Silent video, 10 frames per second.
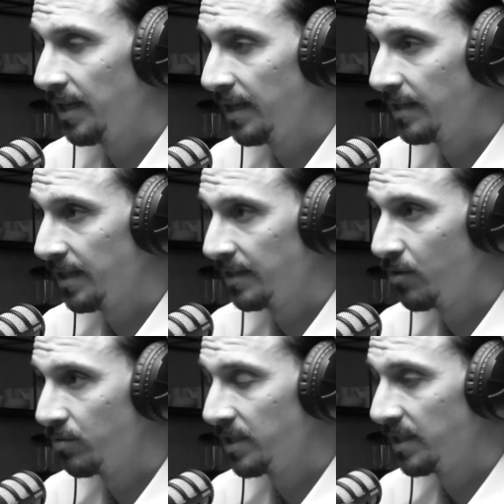that
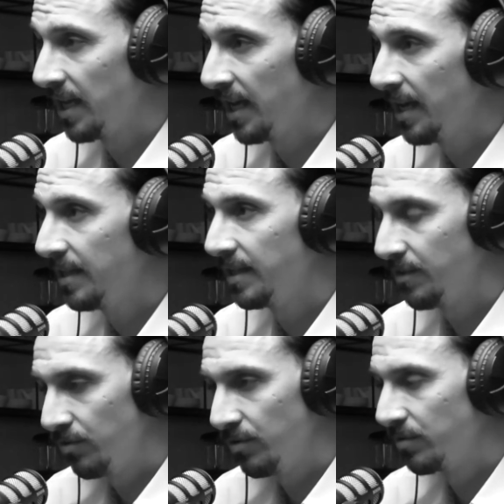goes in the head,
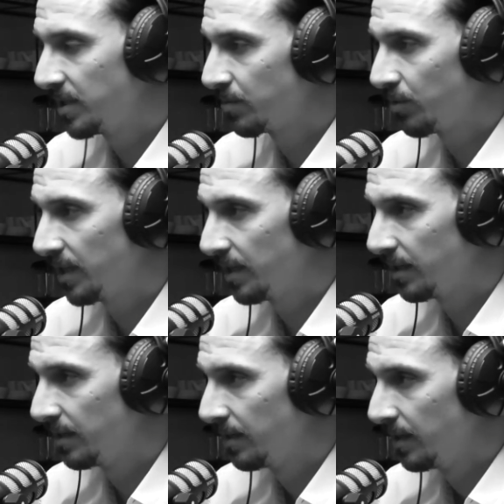and you just want
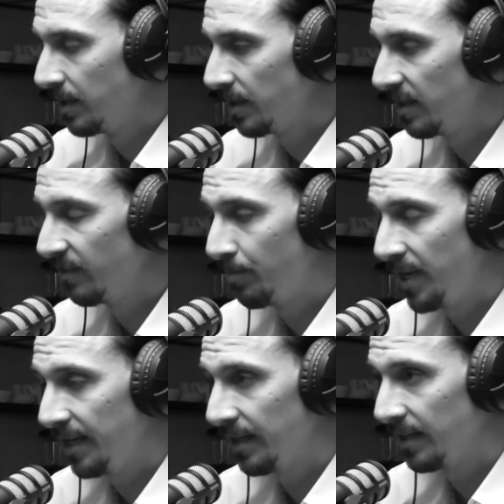to give
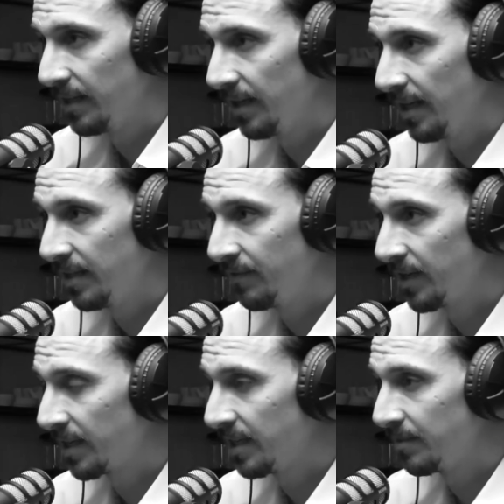back. And if
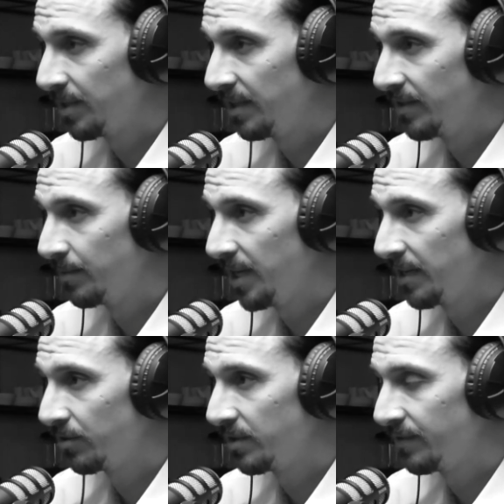I cannot give it
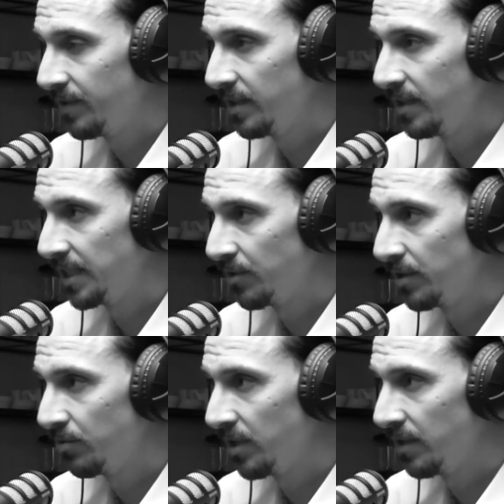back on the field, I
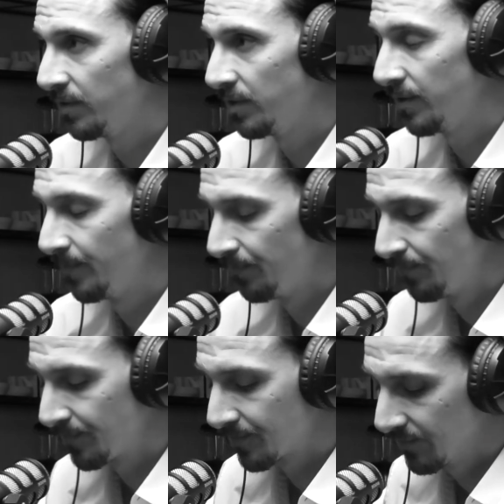try to give
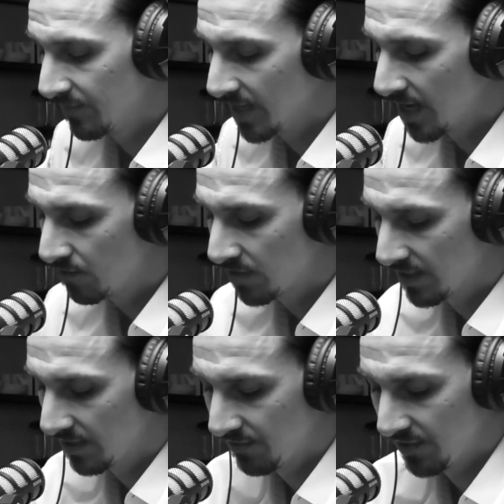
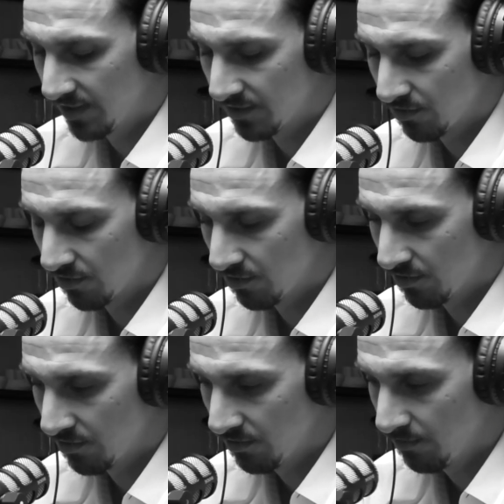outside the field.
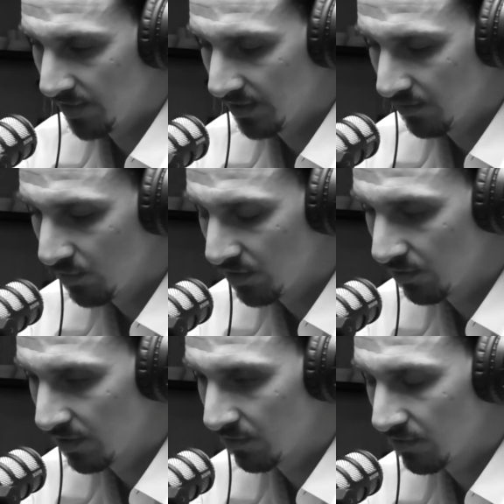So, but we
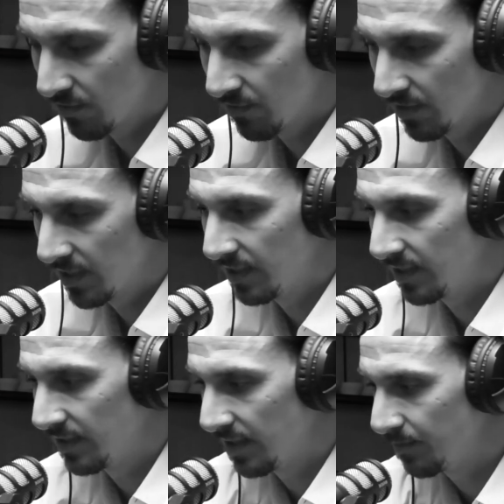shouldn't also forget
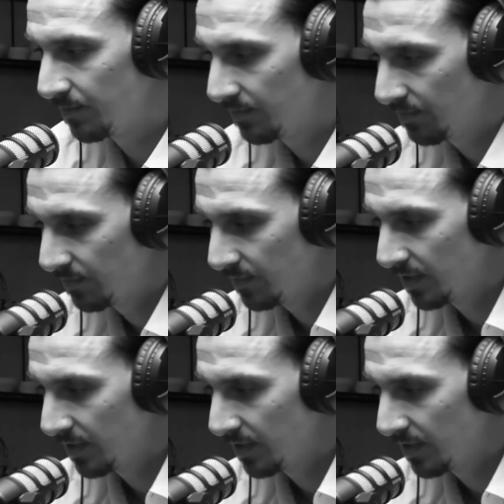that I'm